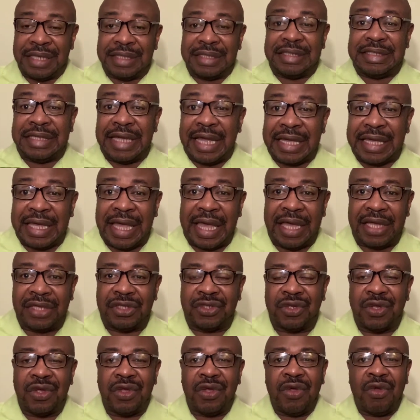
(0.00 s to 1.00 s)

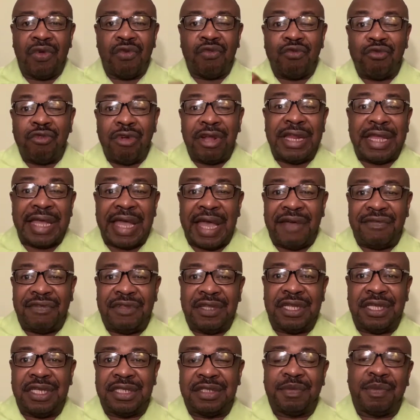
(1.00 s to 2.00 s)
decades running after
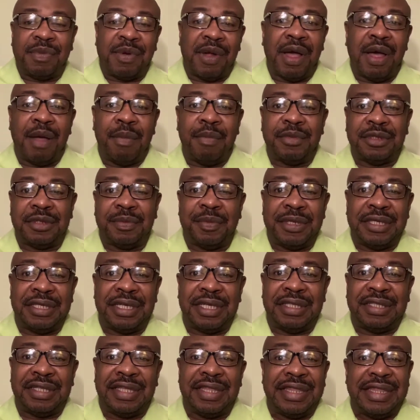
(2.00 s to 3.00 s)
these problems, but
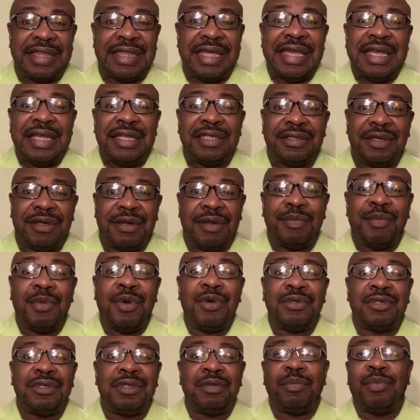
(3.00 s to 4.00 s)
yet the things that are
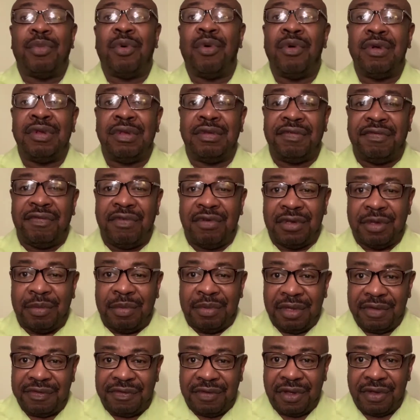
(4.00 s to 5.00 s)
most important for the
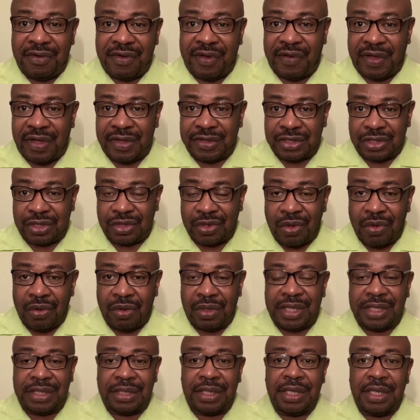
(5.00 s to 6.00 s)
uplifting of our soul
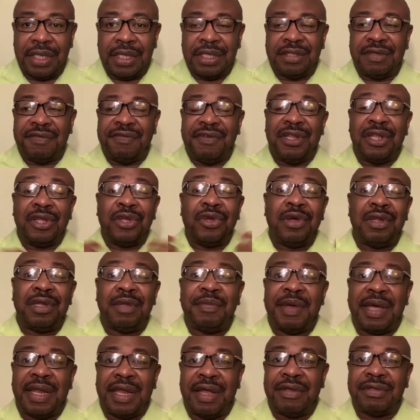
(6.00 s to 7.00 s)
and to feeling good
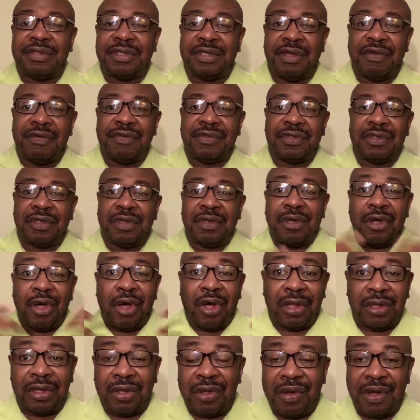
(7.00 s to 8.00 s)
about ourselves
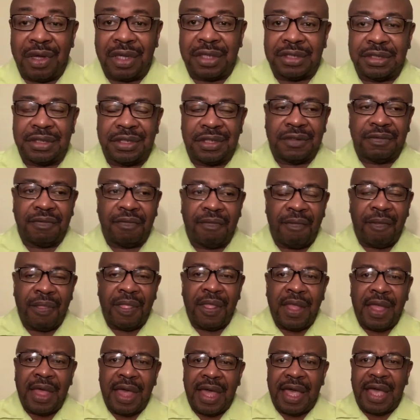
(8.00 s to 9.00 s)
are lost.
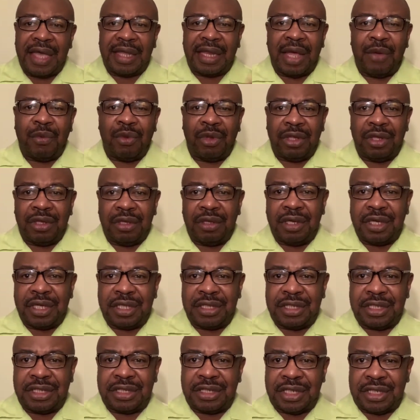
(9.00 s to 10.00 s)
And I will look at
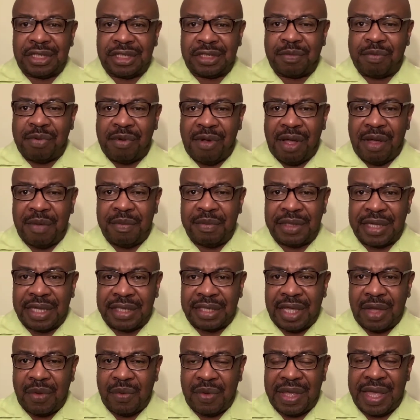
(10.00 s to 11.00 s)
this, this problem that,
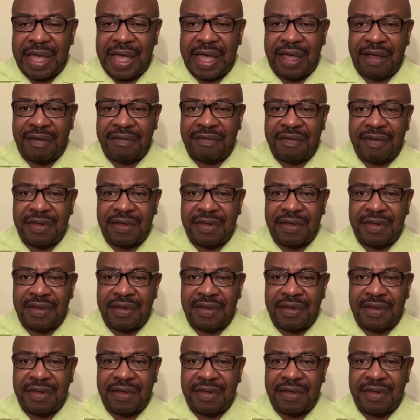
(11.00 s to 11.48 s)
that we have